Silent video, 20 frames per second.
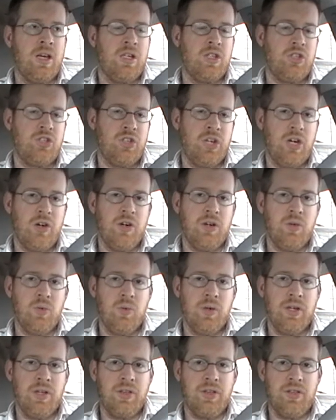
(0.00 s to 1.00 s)
share it
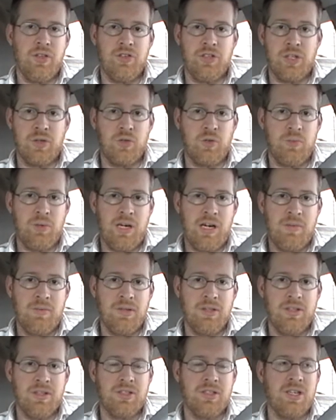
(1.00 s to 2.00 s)
with the general
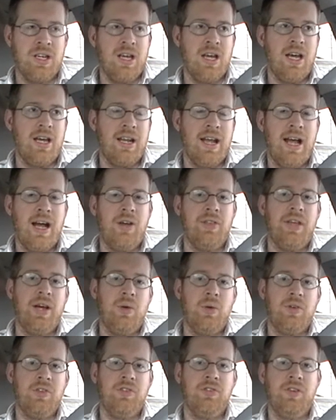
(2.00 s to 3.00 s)
populace, and how
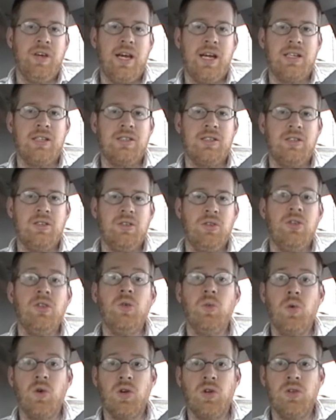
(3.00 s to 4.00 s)
that would affect
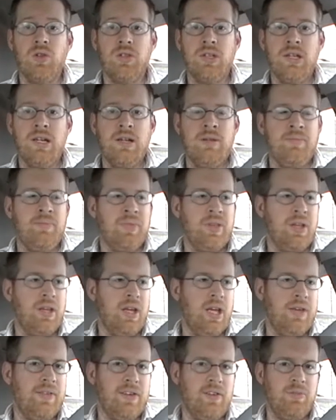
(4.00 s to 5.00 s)
the world
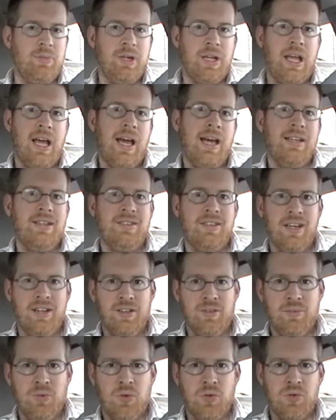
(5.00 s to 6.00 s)
if everybody had
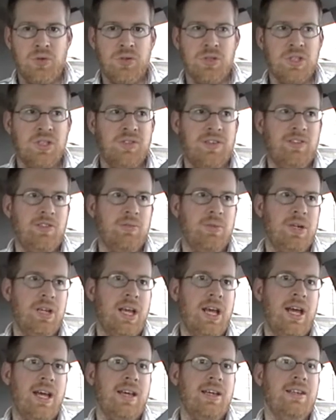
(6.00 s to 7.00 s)
teleporters, if everybody
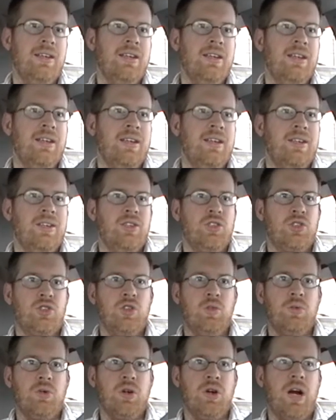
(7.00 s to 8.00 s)
had
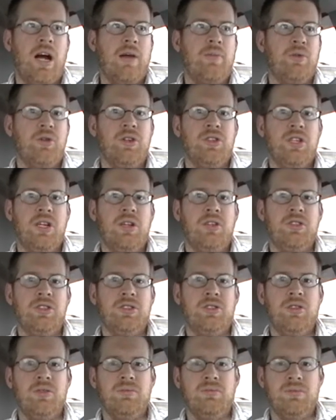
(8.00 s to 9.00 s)
super hyper
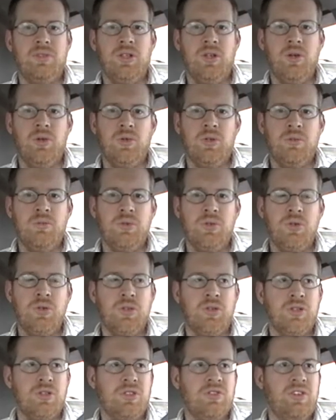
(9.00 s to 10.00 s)
intelligent, you know,
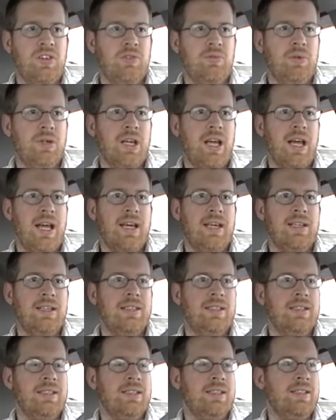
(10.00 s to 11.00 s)
computers, if everybody
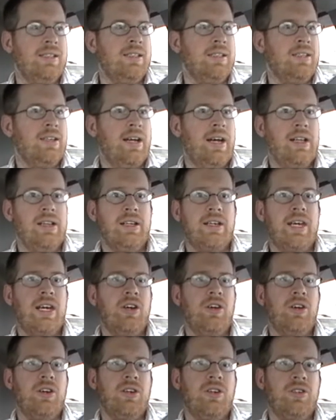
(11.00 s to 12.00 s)
had
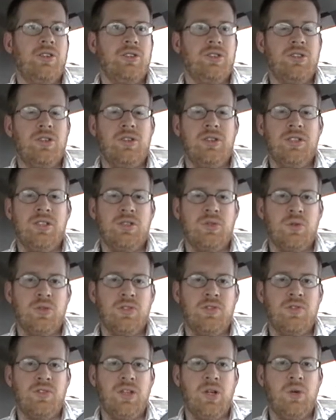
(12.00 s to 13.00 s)
helicarriers and all these
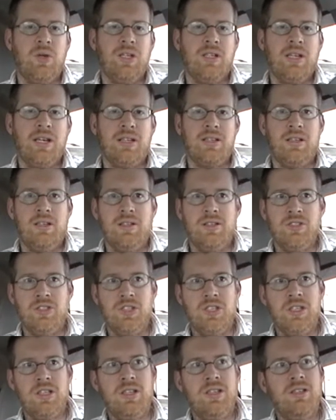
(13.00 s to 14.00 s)
sorts of cloning
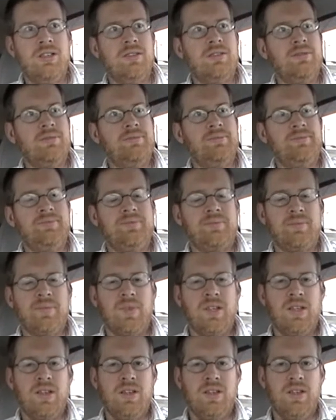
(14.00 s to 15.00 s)
technology and
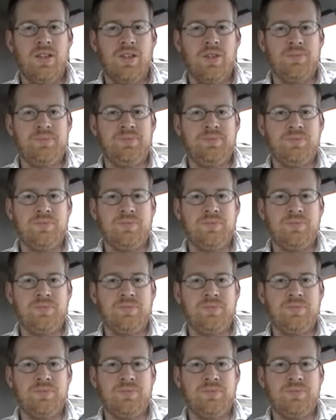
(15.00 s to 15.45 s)
you know.